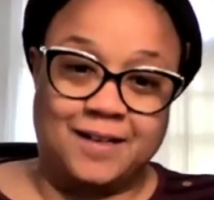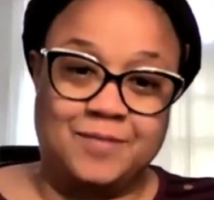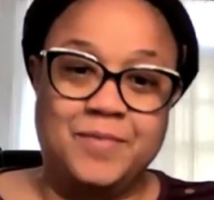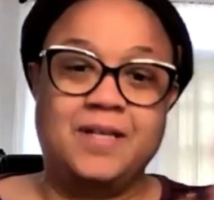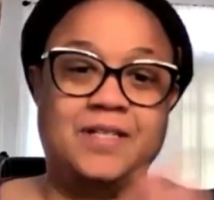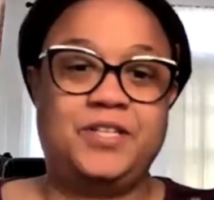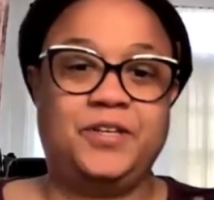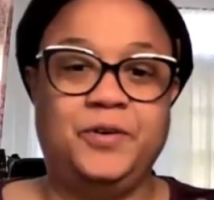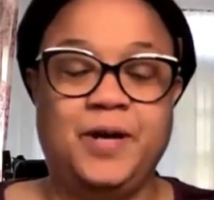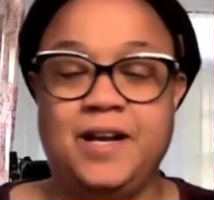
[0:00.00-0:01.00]
Welcome
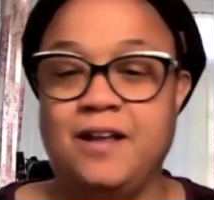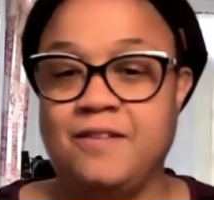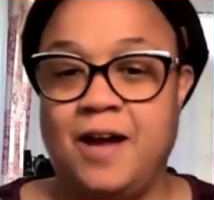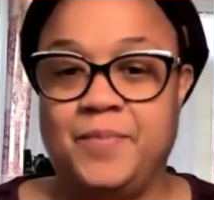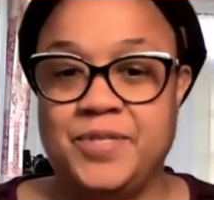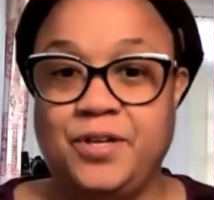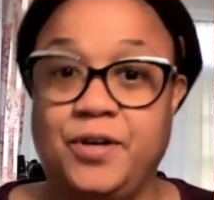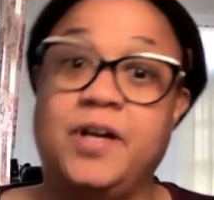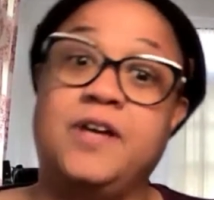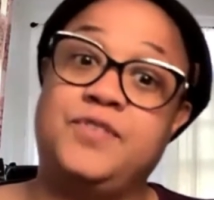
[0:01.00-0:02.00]
to another
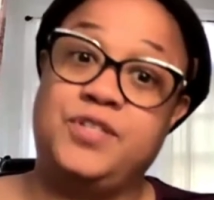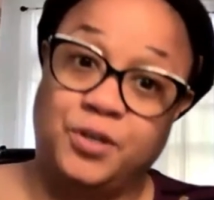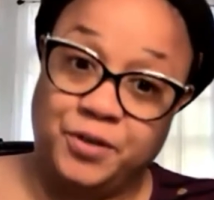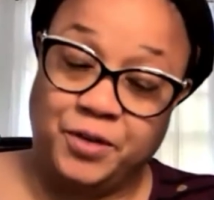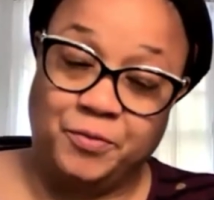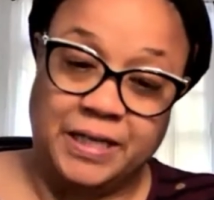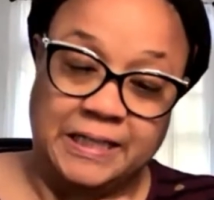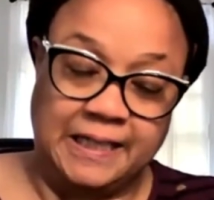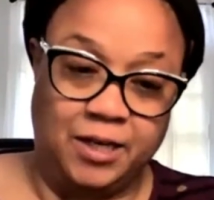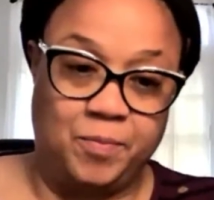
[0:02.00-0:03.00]
episode of So You
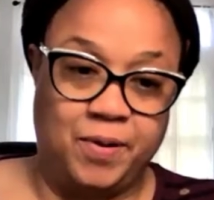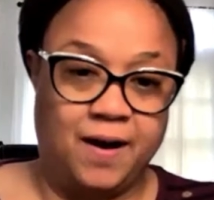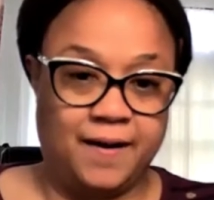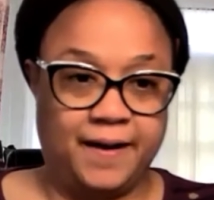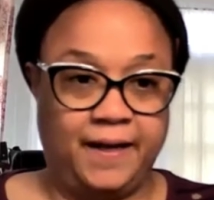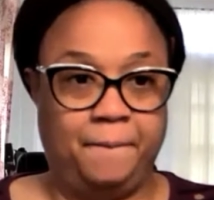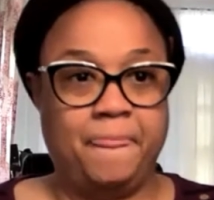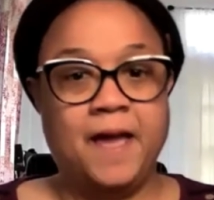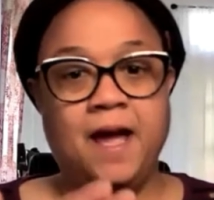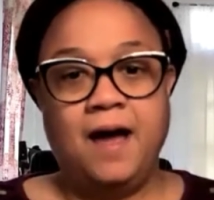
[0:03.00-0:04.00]
Want to Lead a
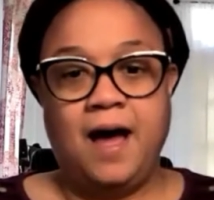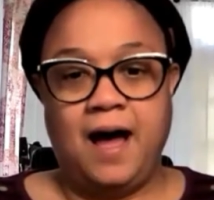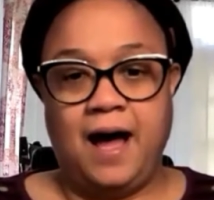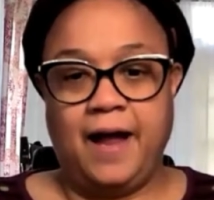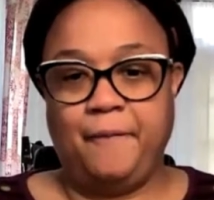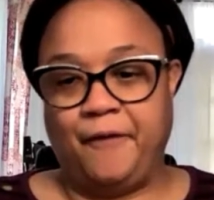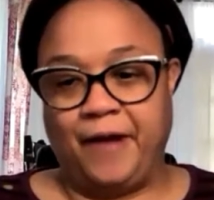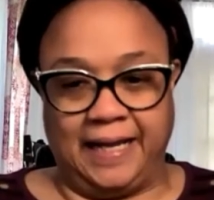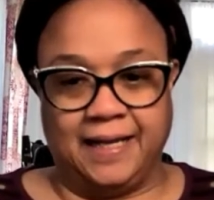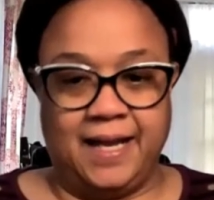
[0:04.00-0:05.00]
Party. I'm
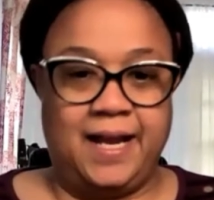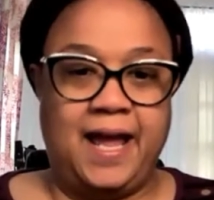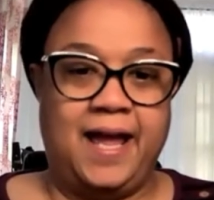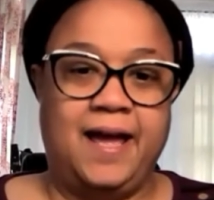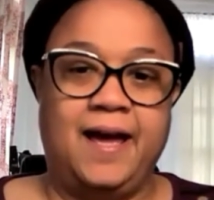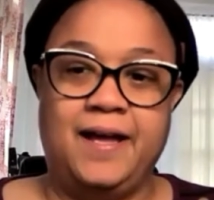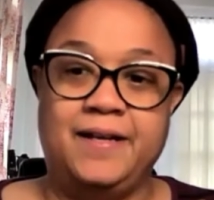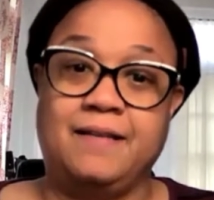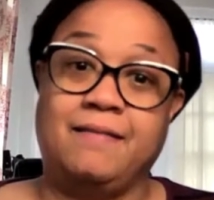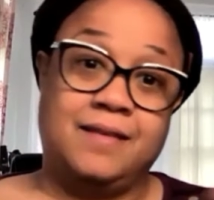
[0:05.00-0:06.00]
Ragan,
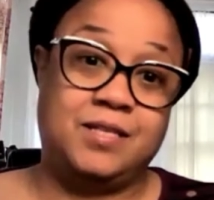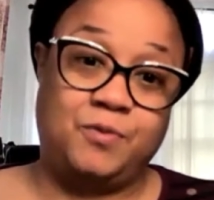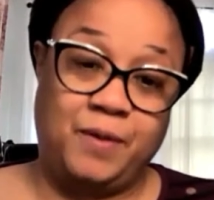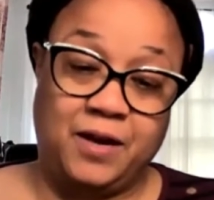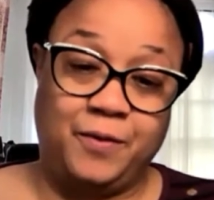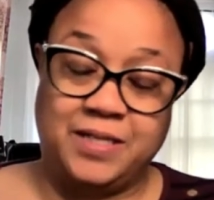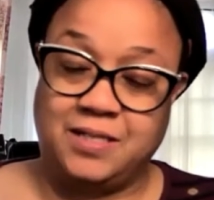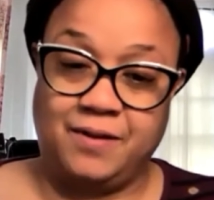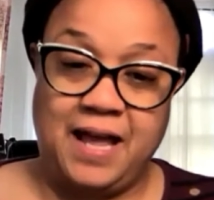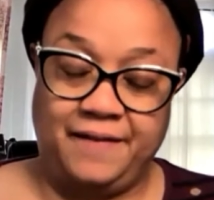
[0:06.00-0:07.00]
and this week we
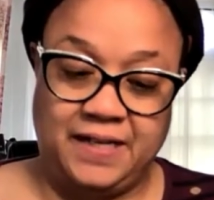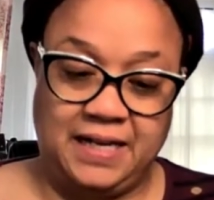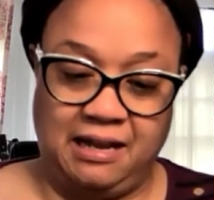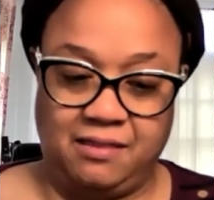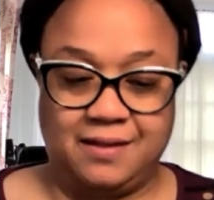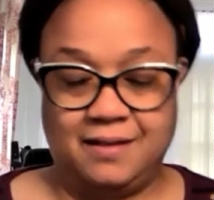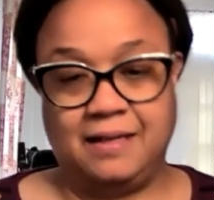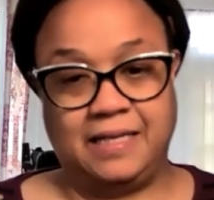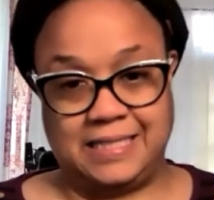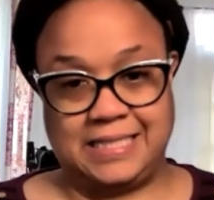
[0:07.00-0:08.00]
don't have a
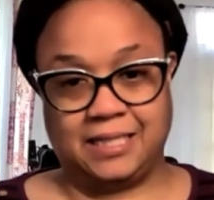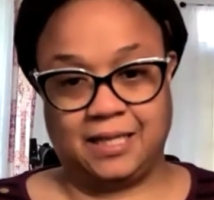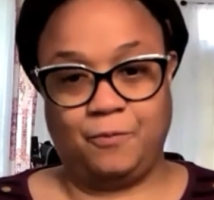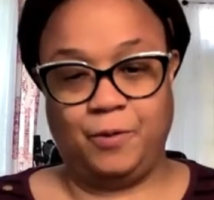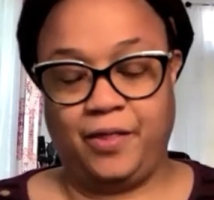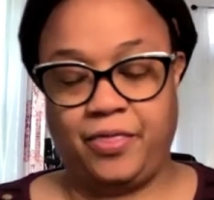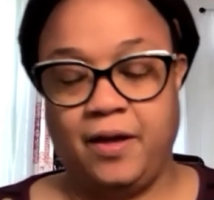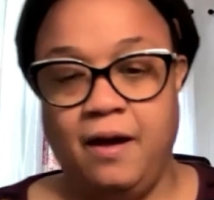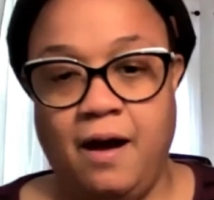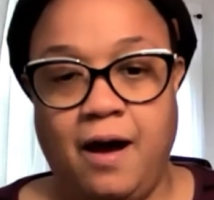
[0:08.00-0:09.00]
Nathan. He's dealing
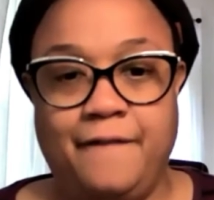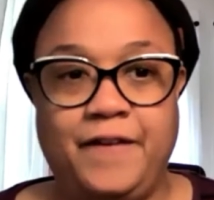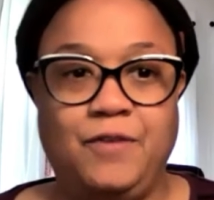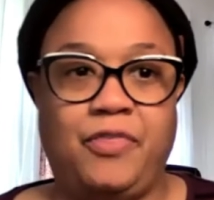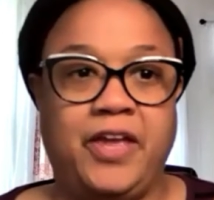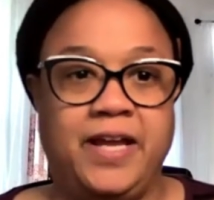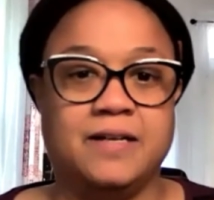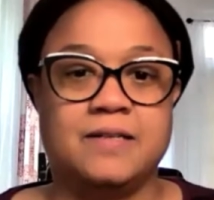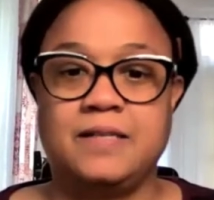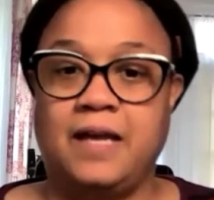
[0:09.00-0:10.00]
with a few
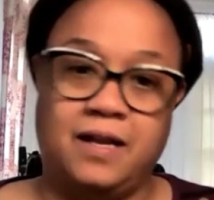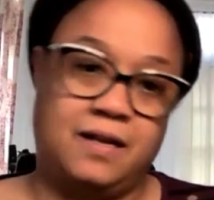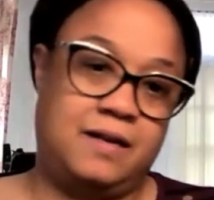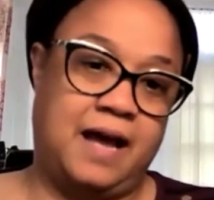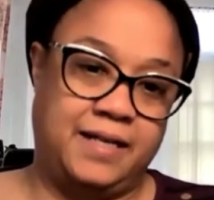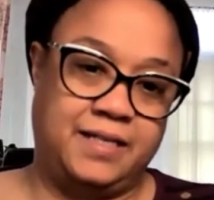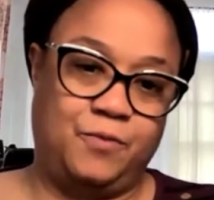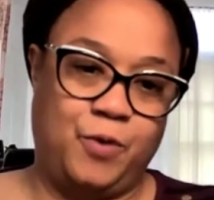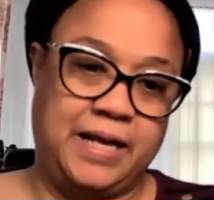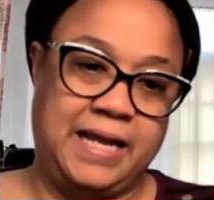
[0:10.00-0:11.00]
things, and I
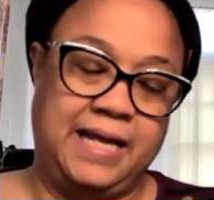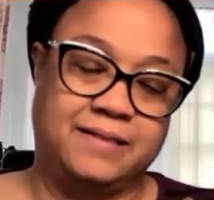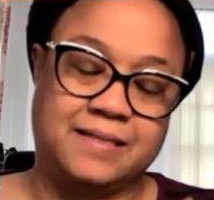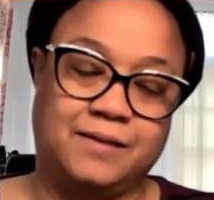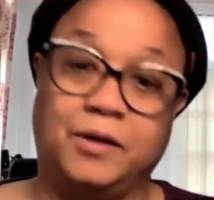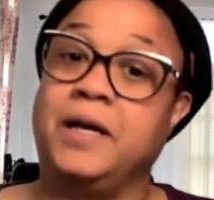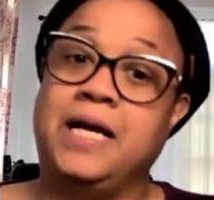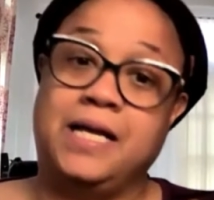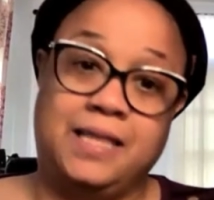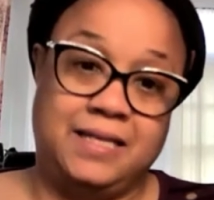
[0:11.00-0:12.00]
didn't want to cancel
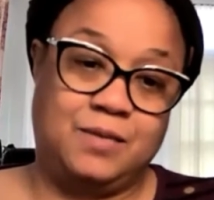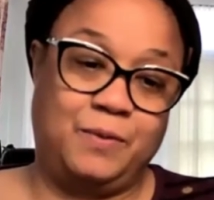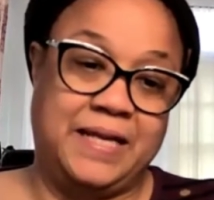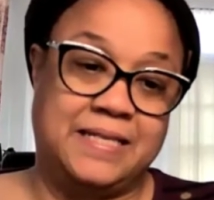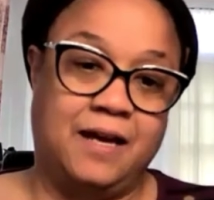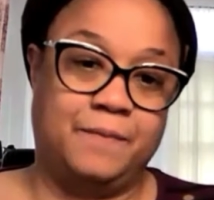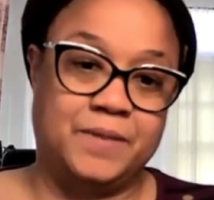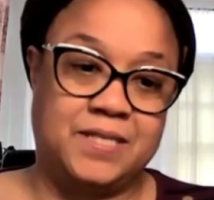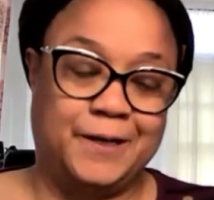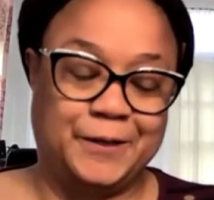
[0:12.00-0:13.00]
this week's
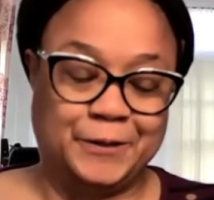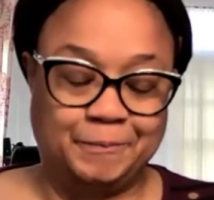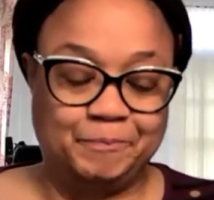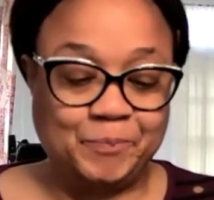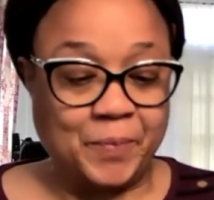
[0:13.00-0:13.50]
episode.